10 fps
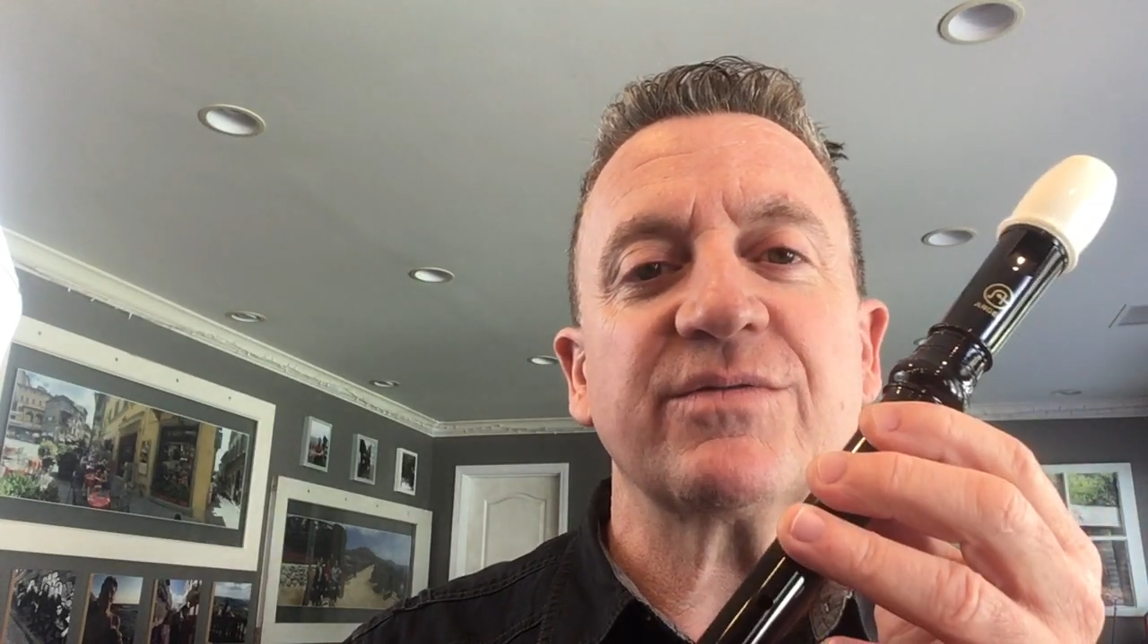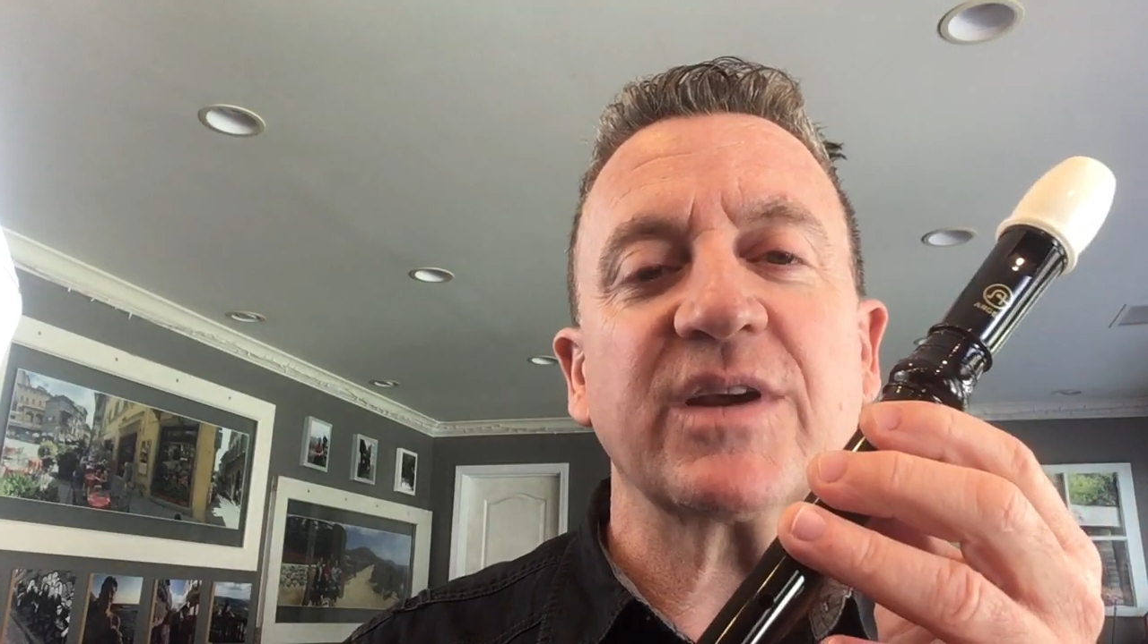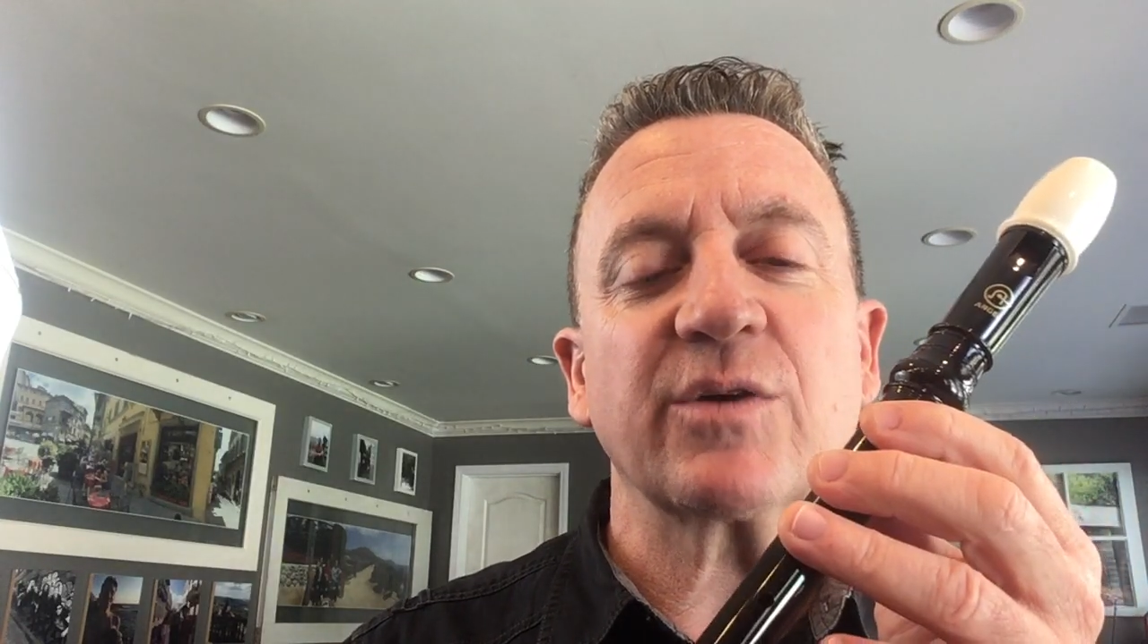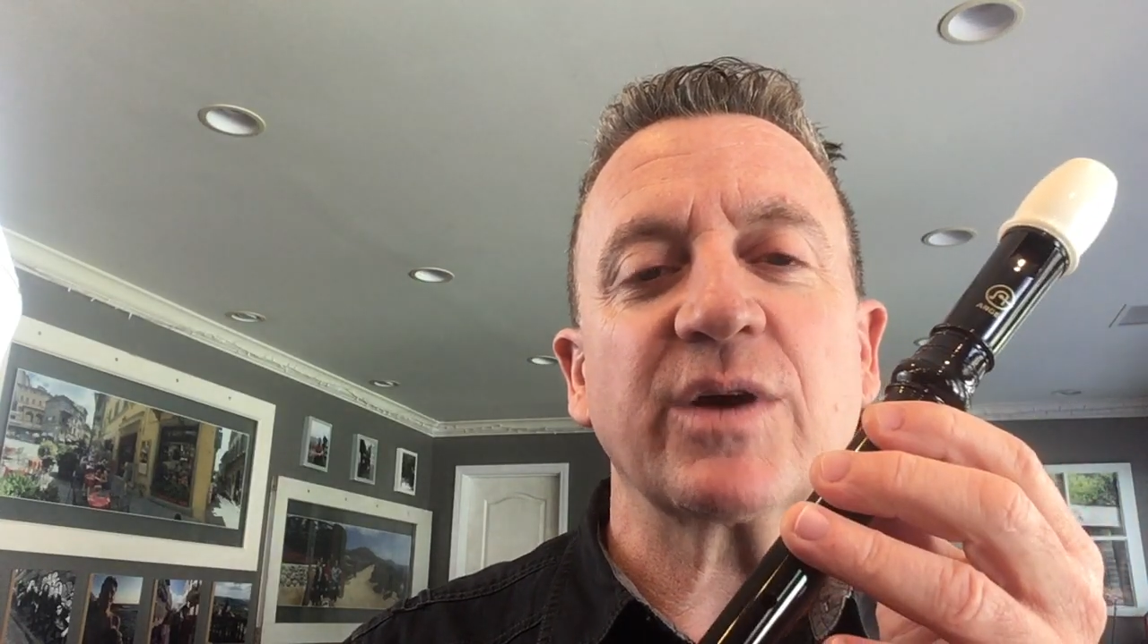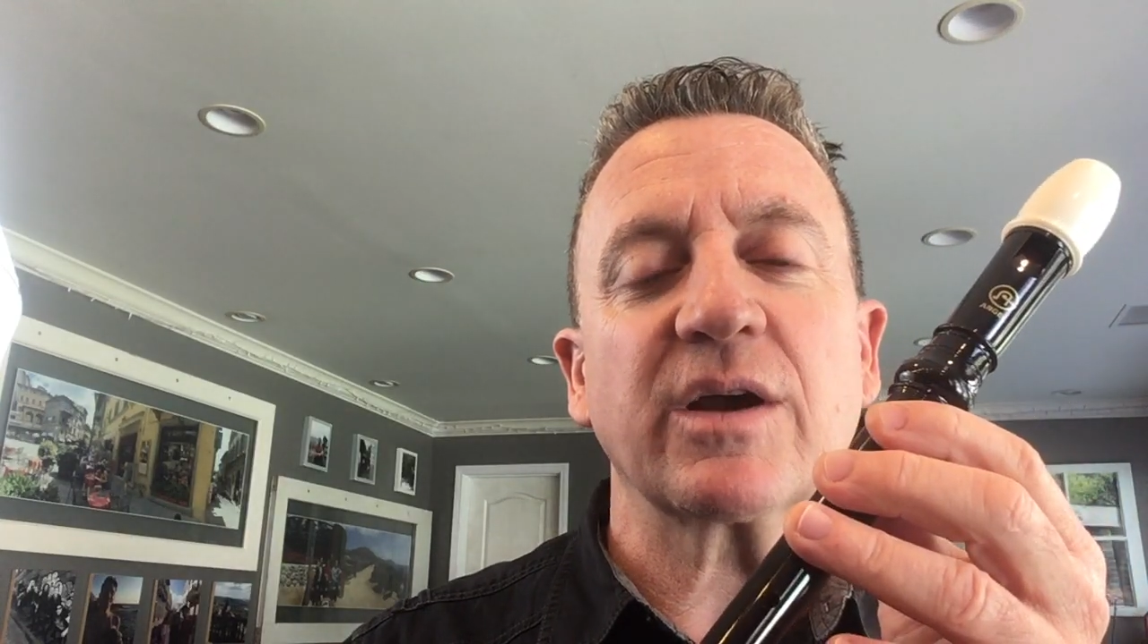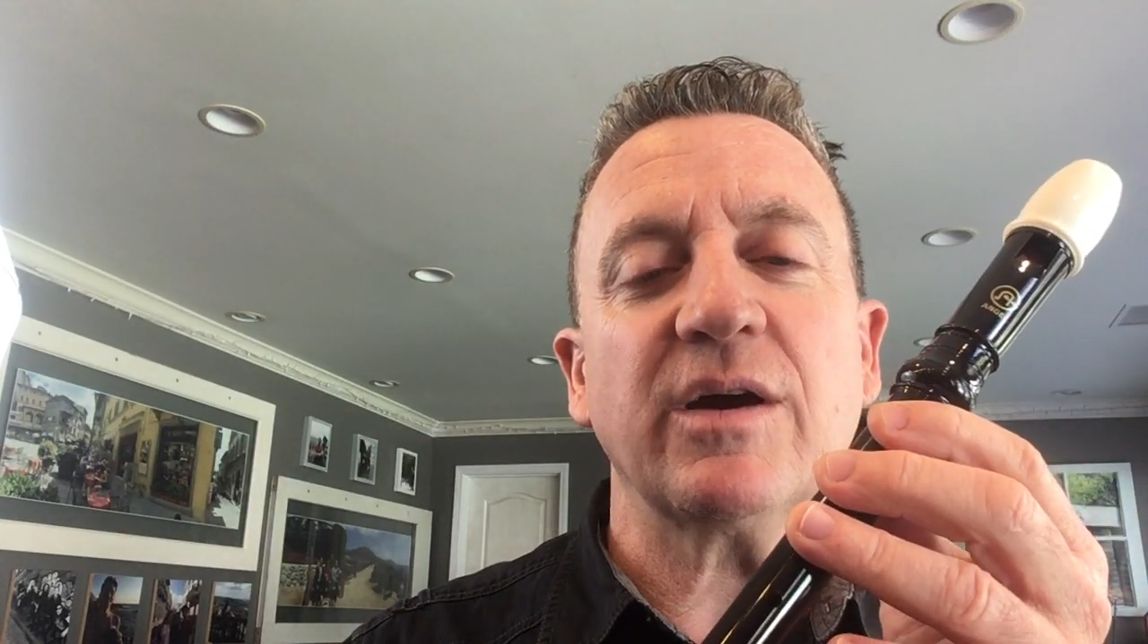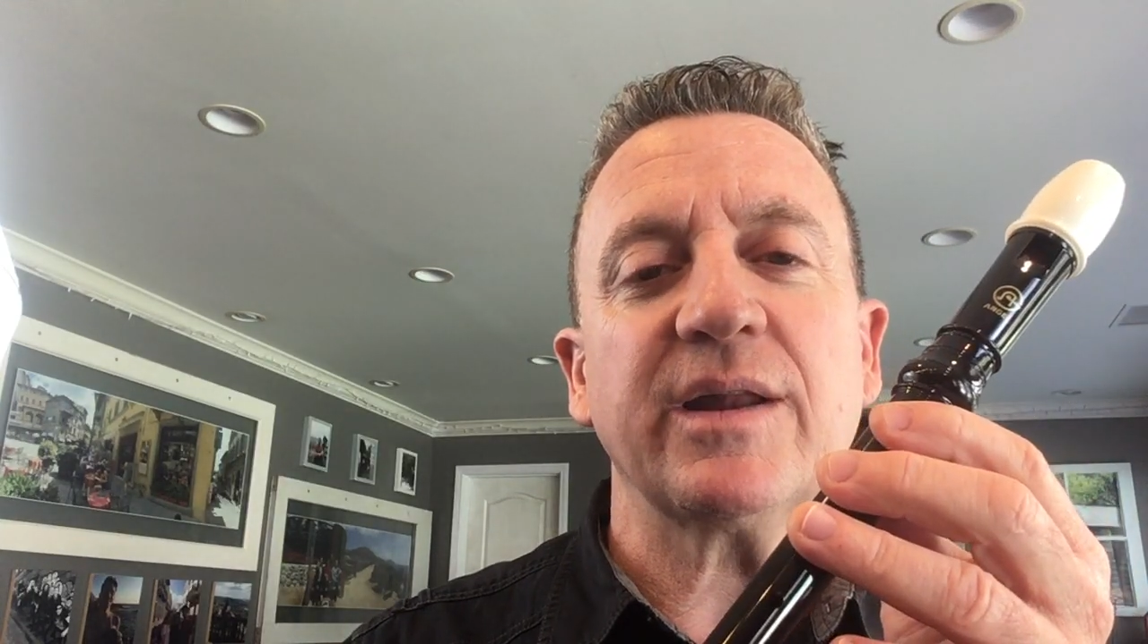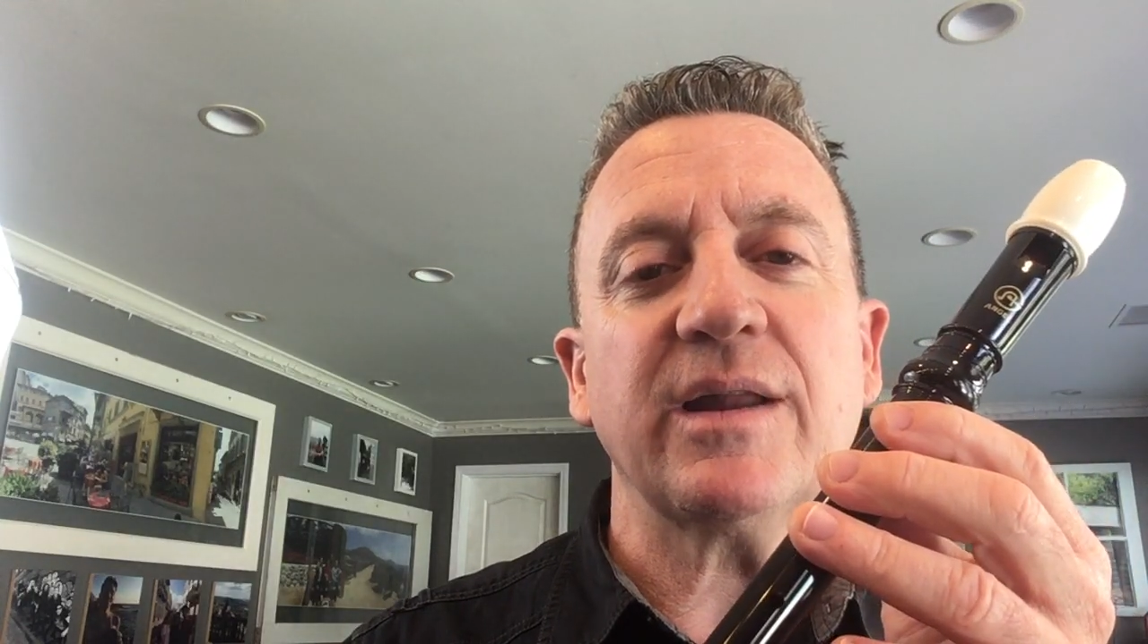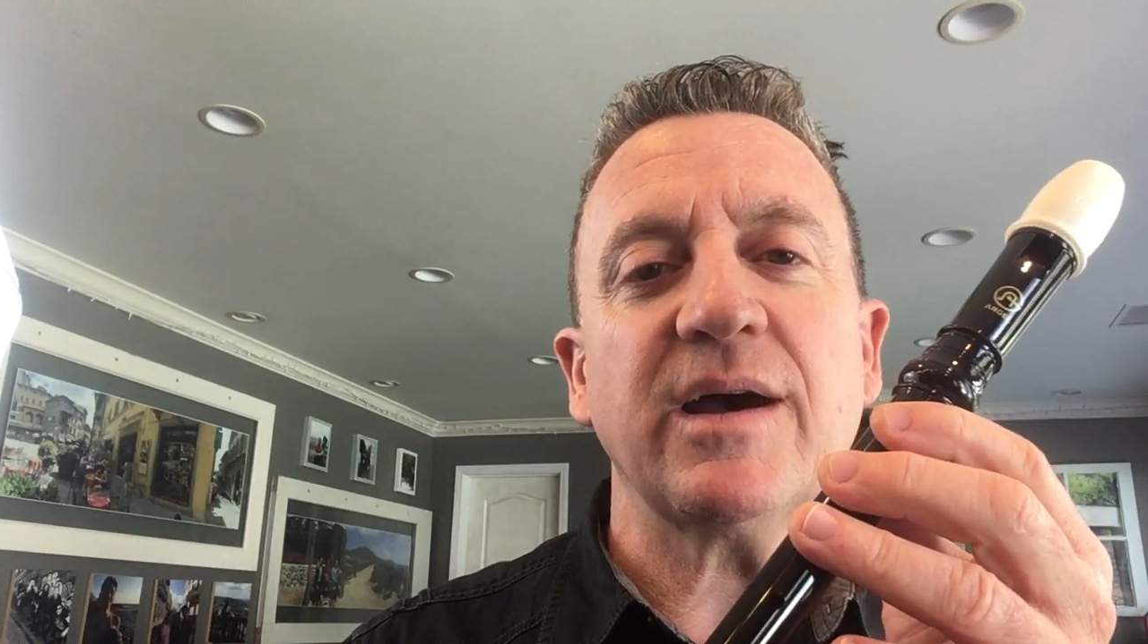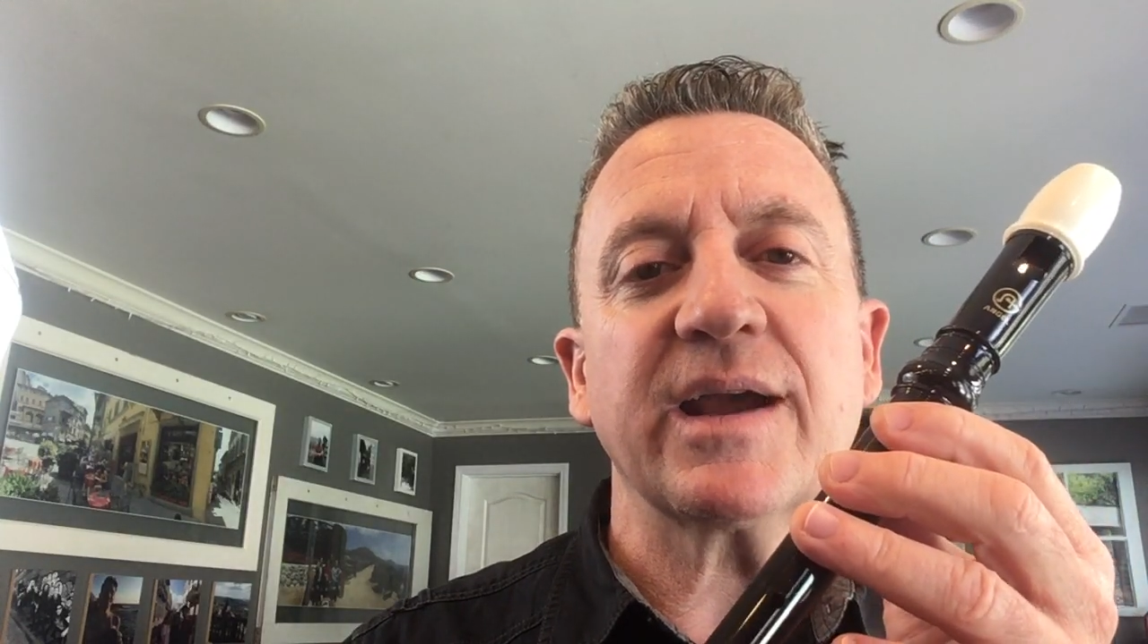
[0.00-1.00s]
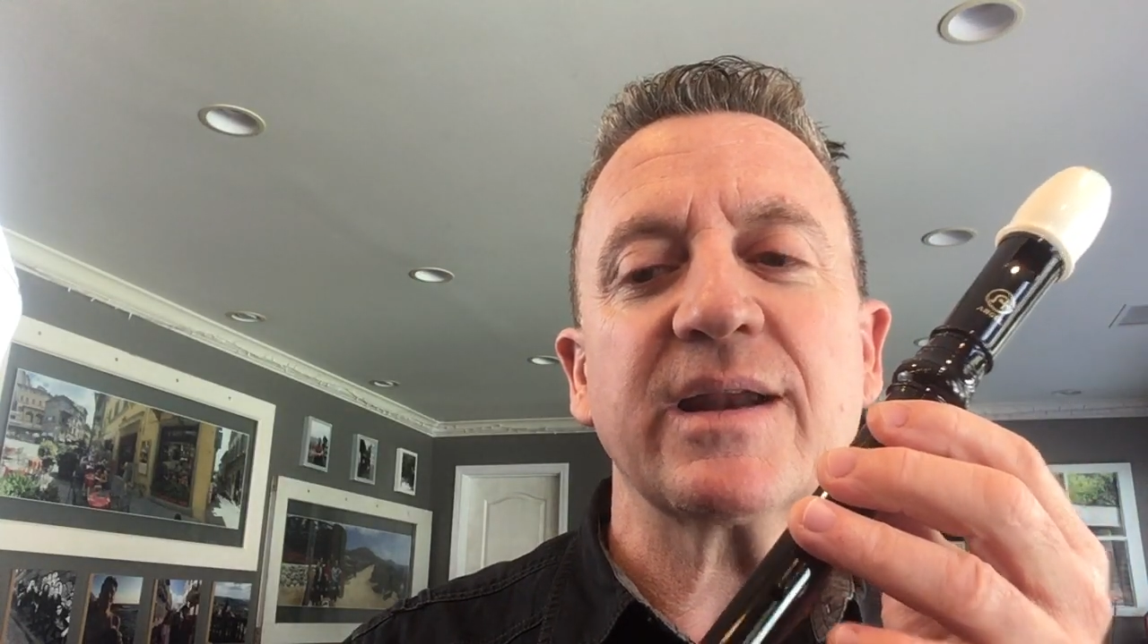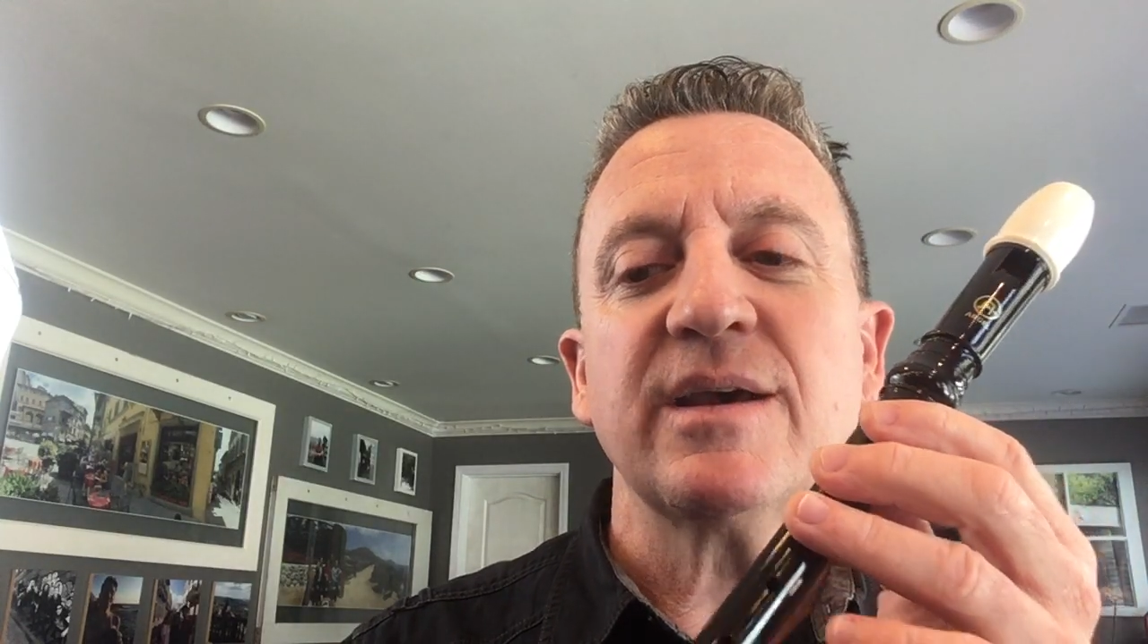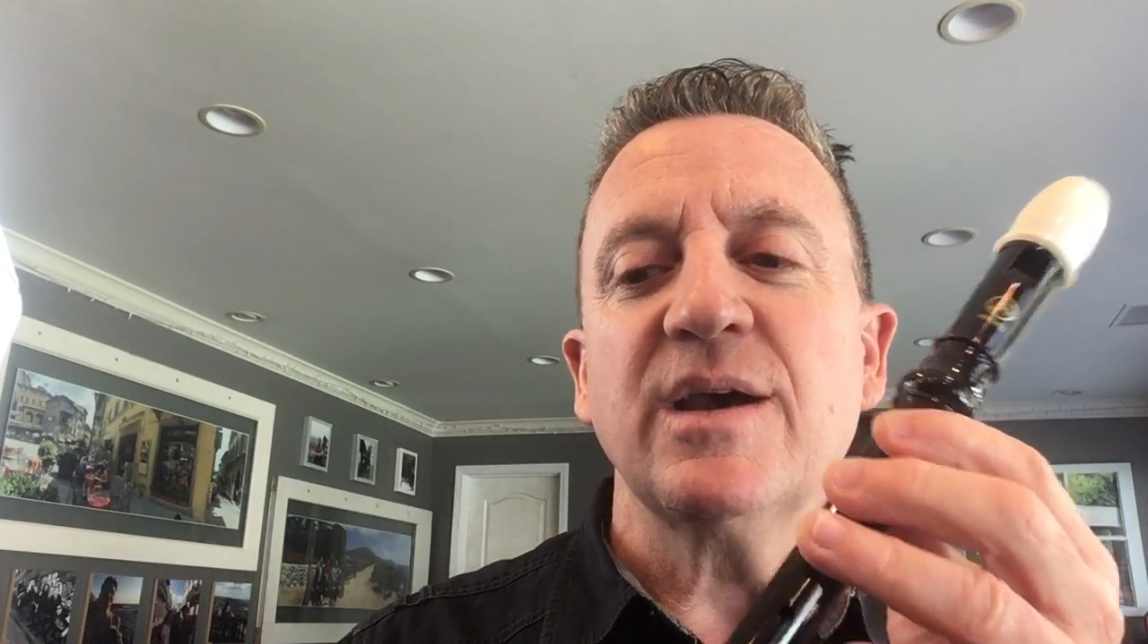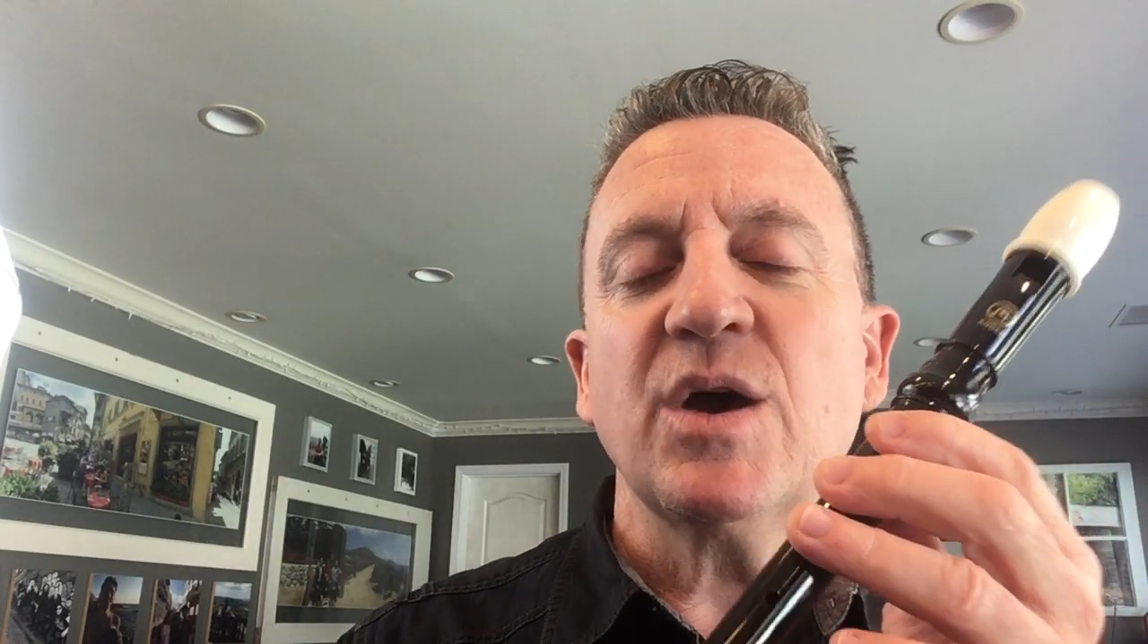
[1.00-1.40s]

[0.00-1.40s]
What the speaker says: fingering online.